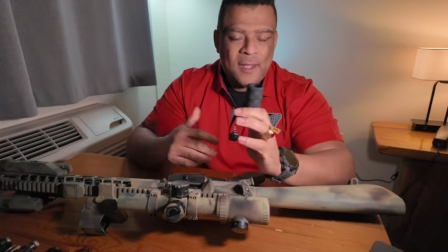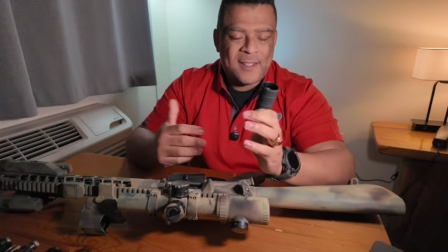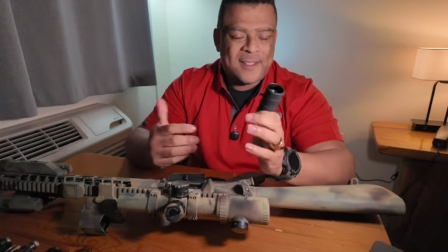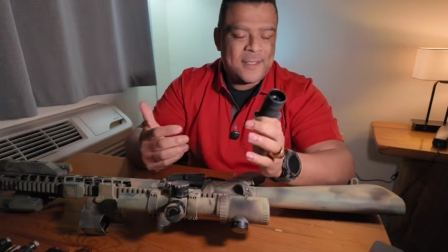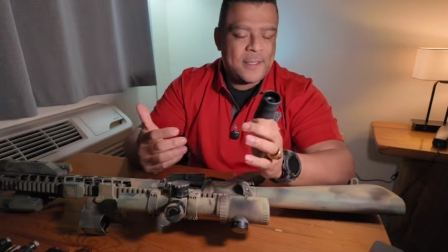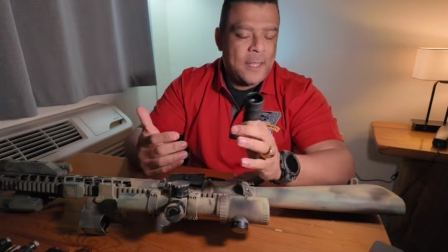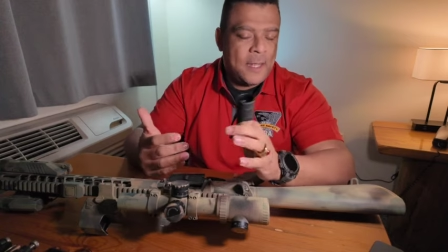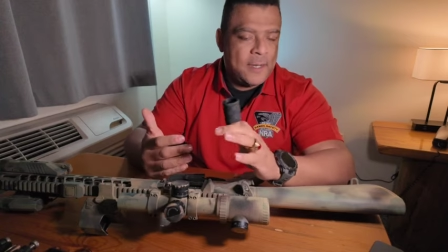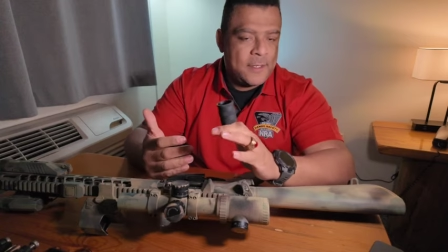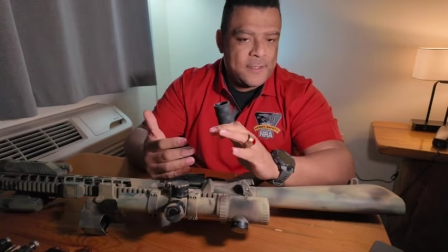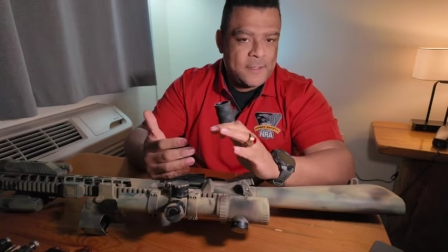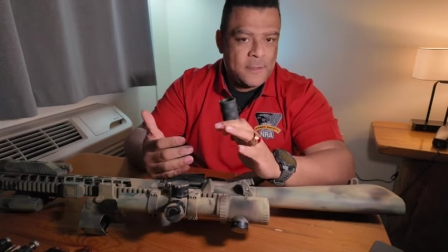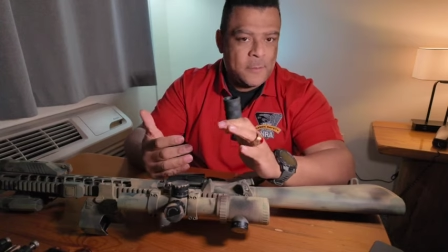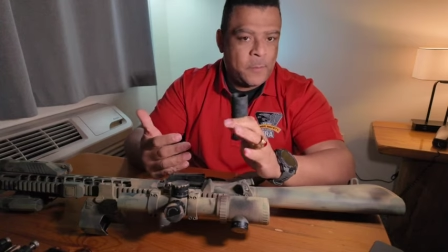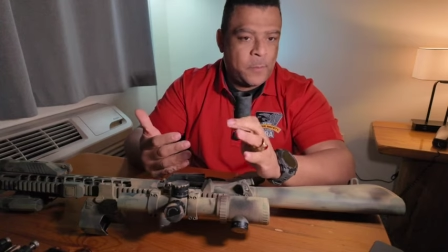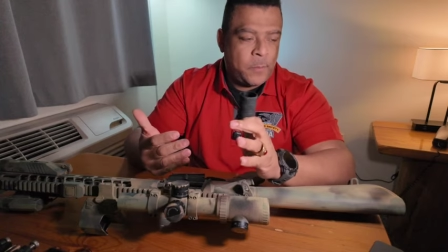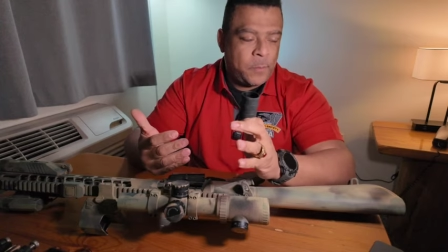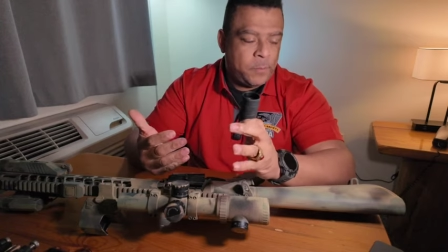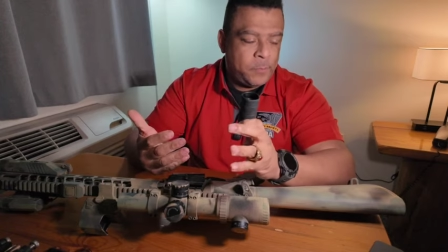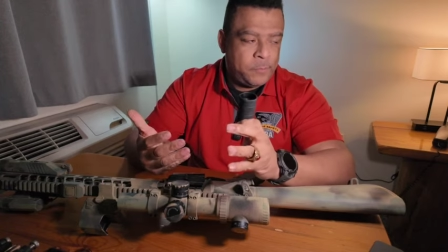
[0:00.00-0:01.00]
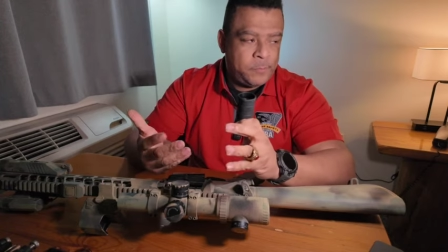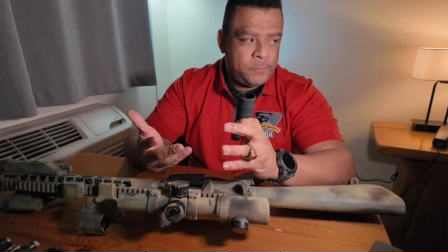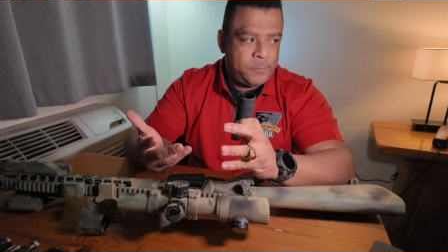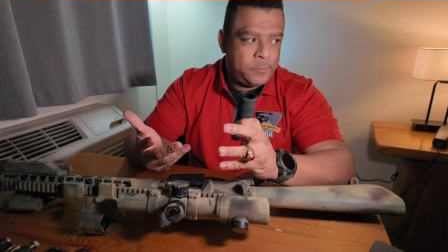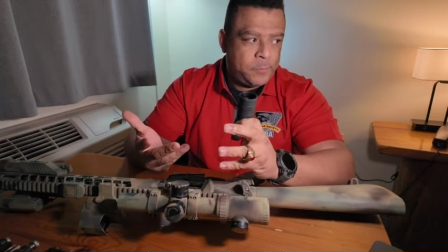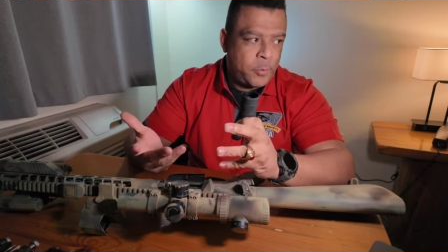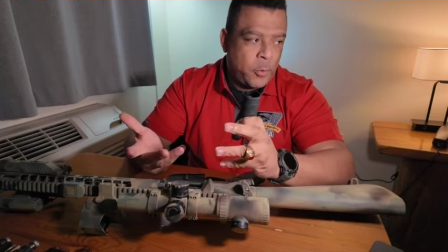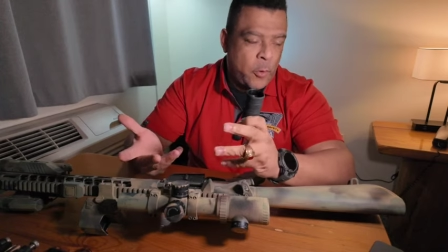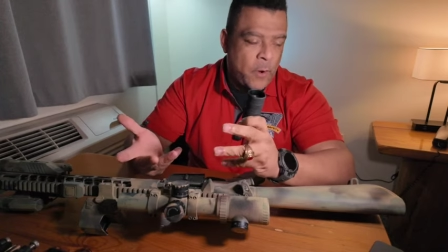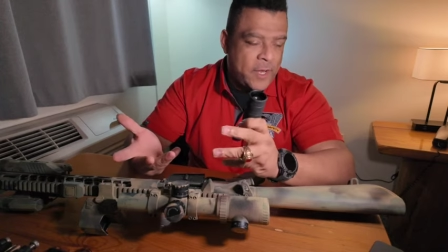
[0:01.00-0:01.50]
It's not a
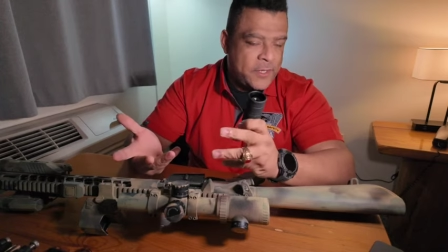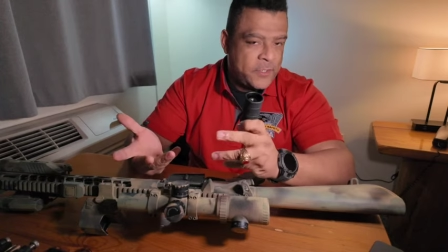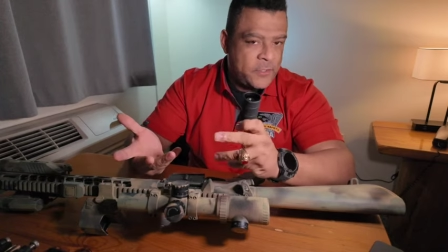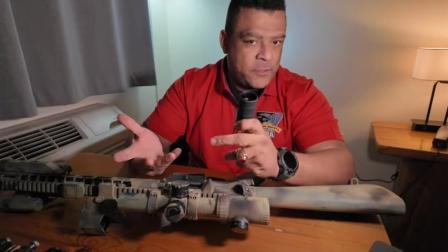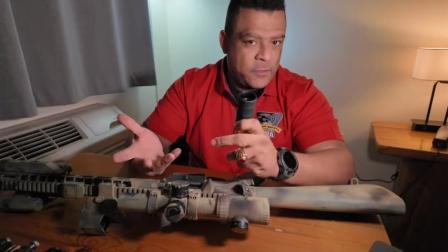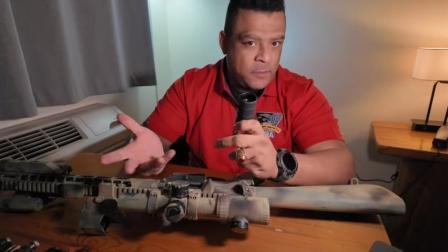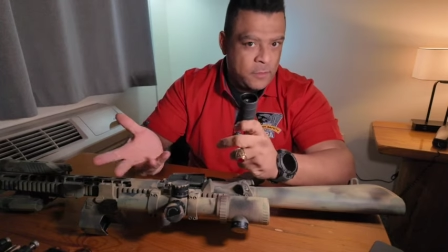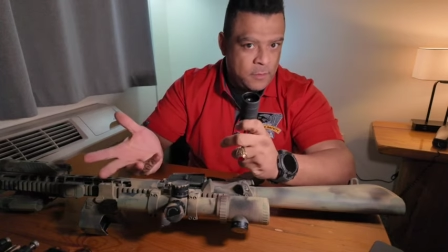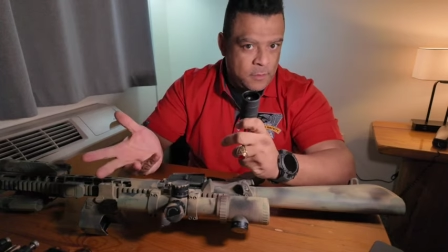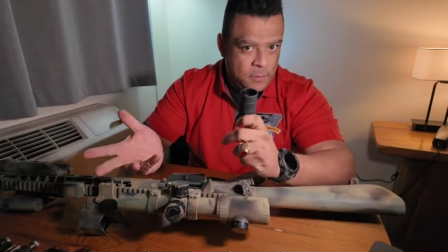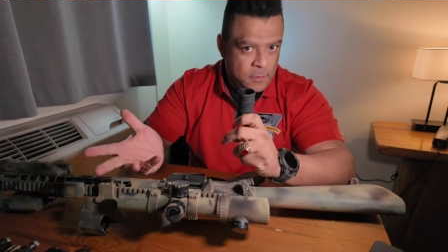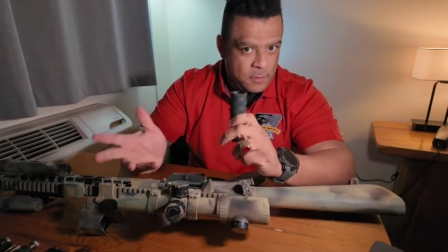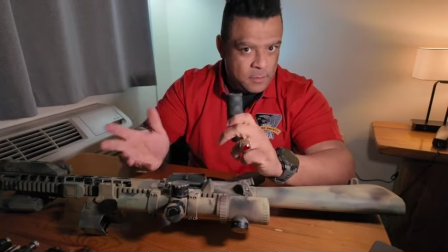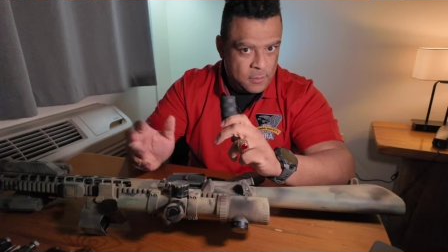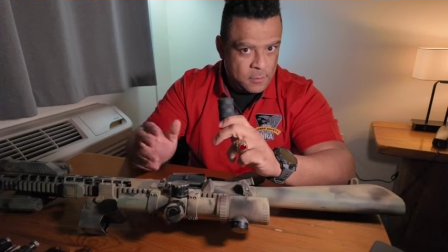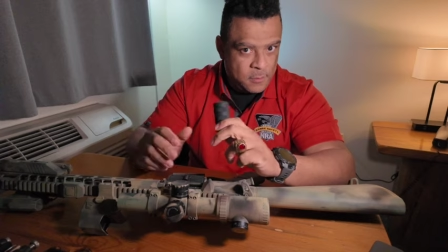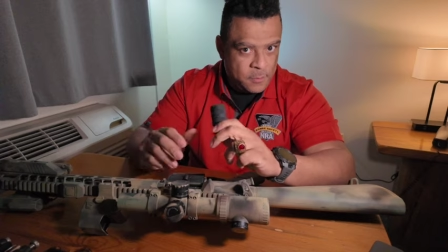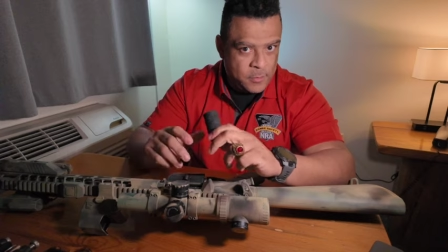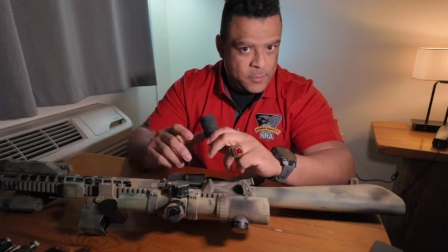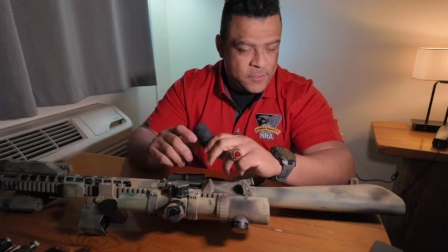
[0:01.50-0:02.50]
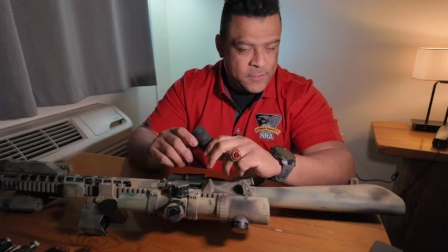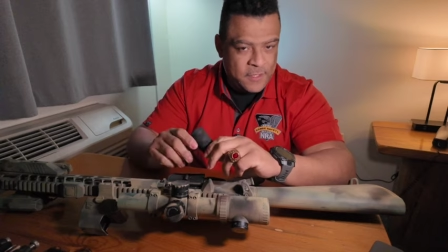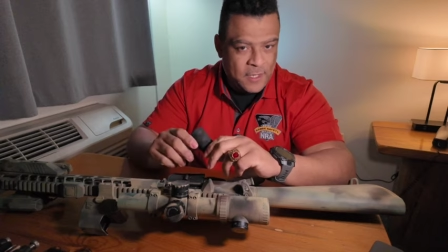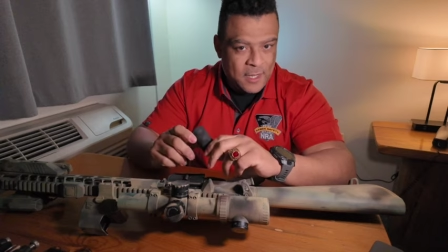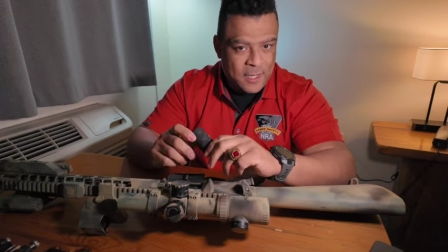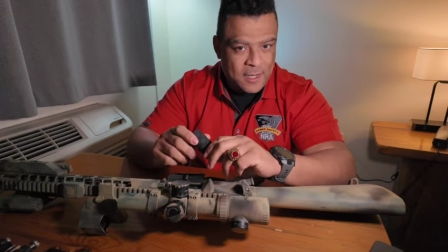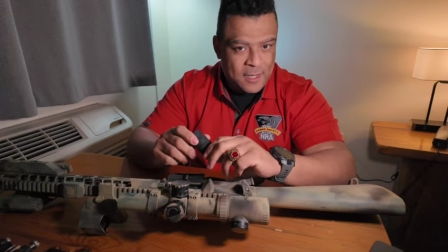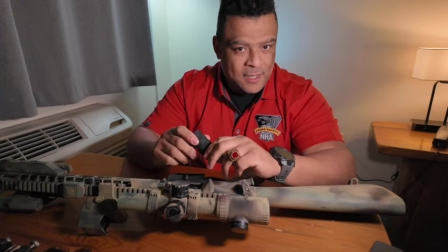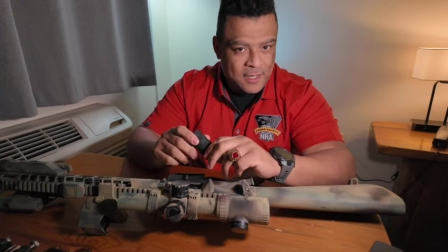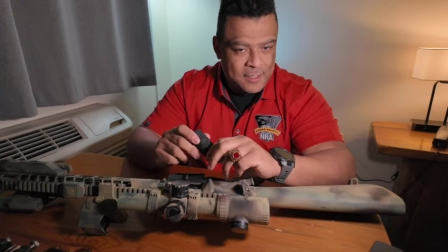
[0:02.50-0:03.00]
suppressor per se,